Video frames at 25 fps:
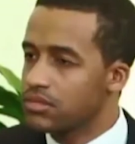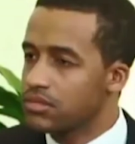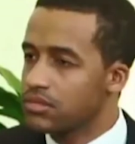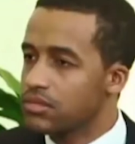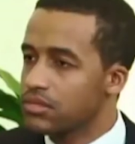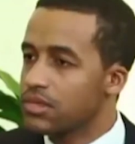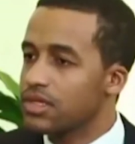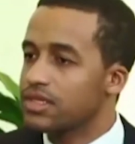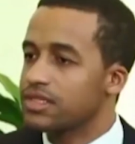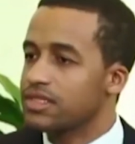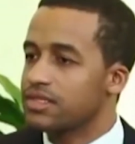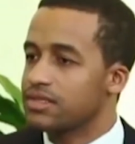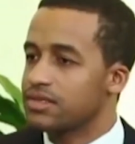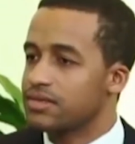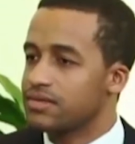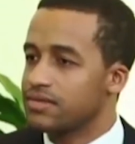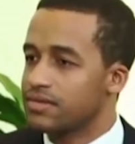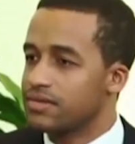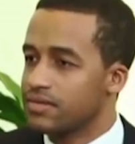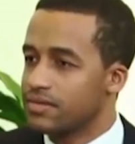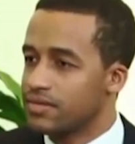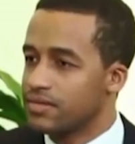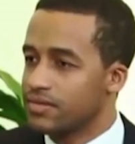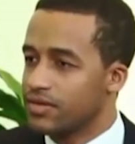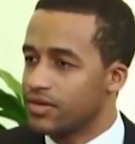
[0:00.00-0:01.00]
Yes,
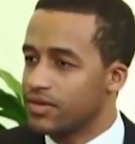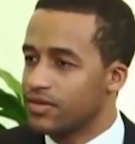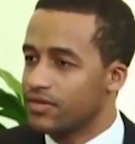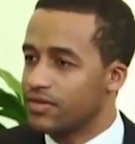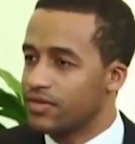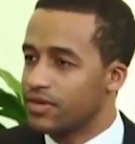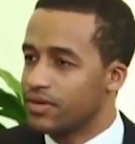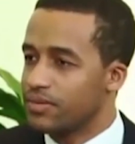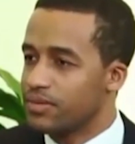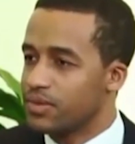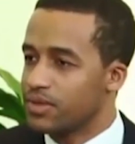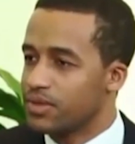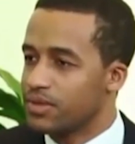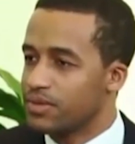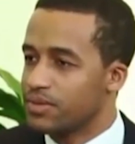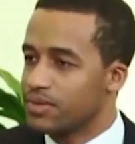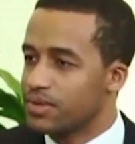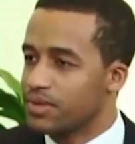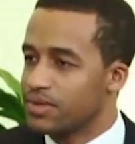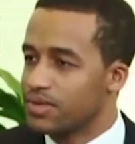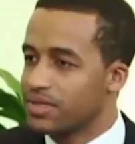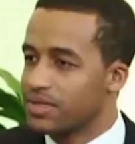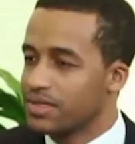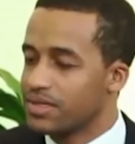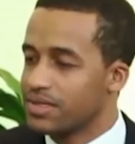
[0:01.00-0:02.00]
very famous
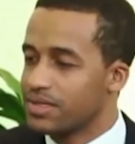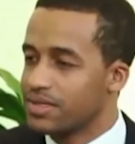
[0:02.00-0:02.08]
book.